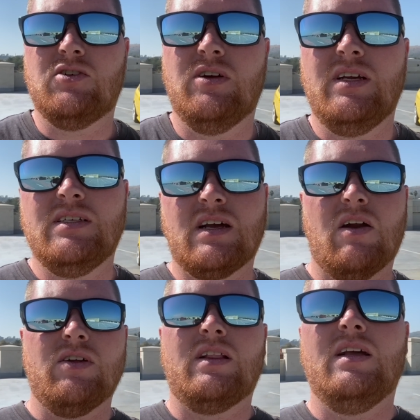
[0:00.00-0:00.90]
So it is
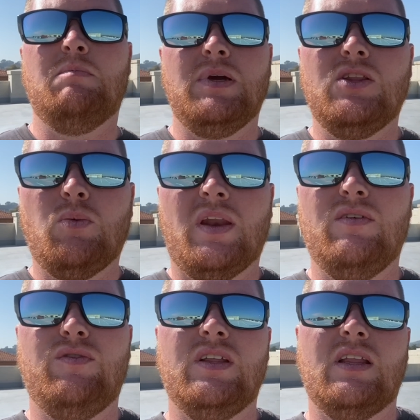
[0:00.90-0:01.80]
currently a
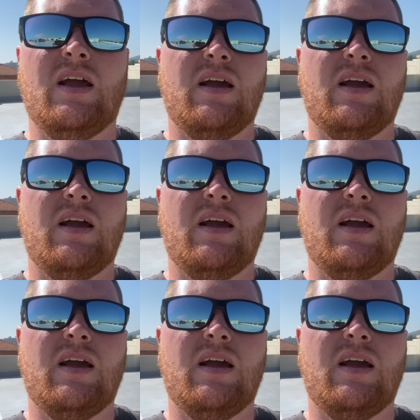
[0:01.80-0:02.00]
B20 Vtec.